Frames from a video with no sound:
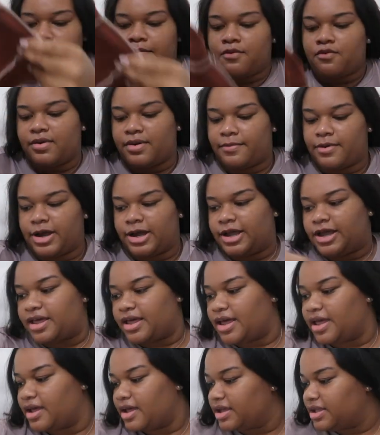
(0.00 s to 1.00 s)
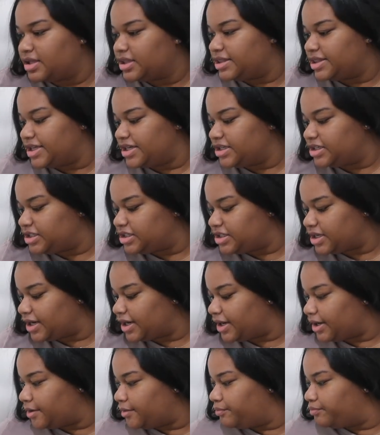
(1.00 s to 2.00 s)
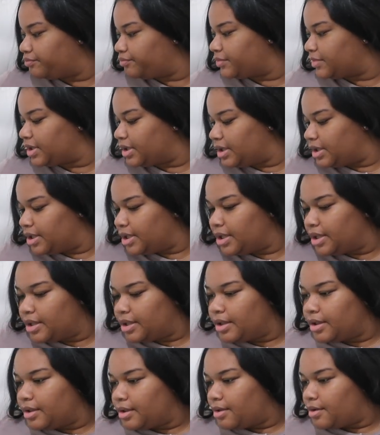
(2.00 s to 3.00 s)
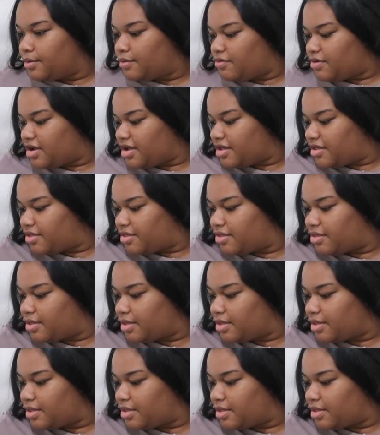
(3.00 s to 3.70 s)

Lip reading: I'm going to wear this shirt with